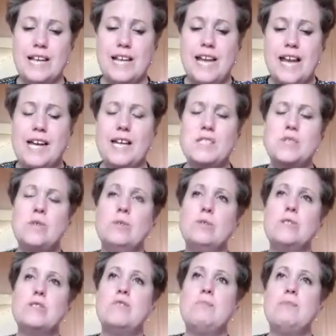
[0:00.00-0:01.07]
And it's
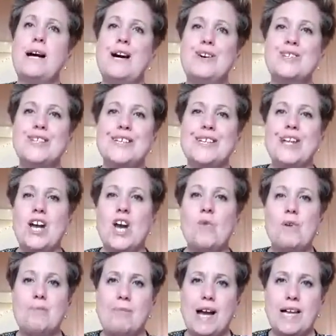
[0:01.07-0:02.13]
also about a
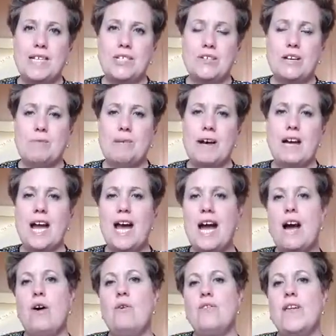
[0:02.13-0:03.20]
reminder about
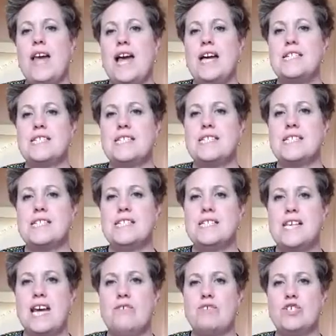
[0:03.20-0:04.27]
how the
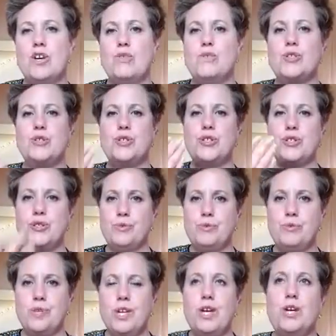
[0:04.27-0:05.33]
ancestors have chosen
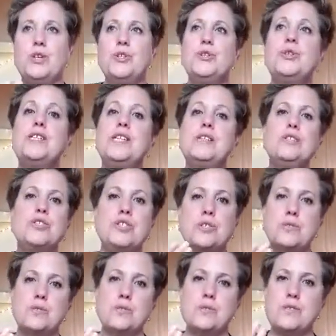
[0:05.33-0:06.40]
you. You didn't
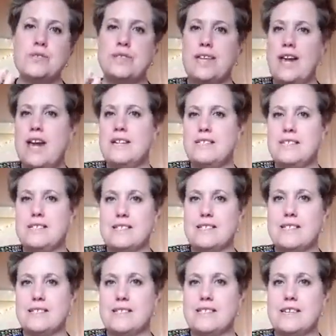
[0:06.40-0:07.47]
choose the
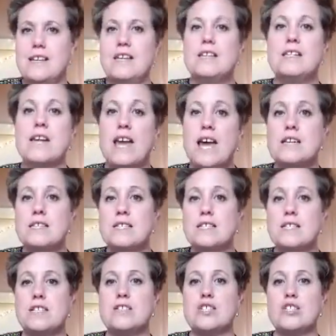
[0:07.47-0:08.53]
ancestors. The
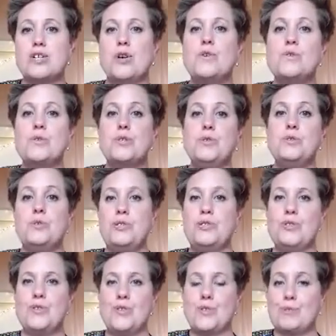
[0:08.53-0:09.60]
ancestors chose you to
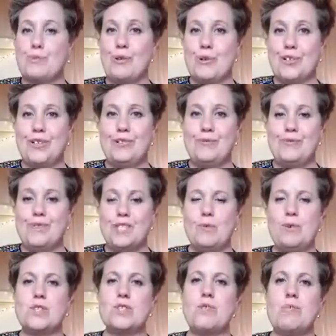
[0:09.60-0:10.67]
do this work. So
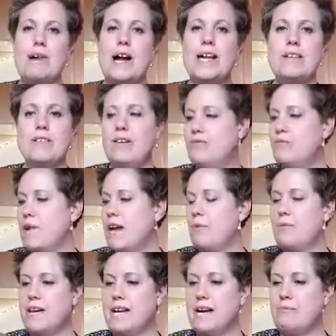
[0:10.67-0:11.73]
it's a reminder of where
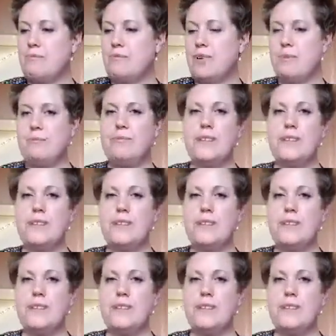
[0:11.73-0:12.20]
we come from.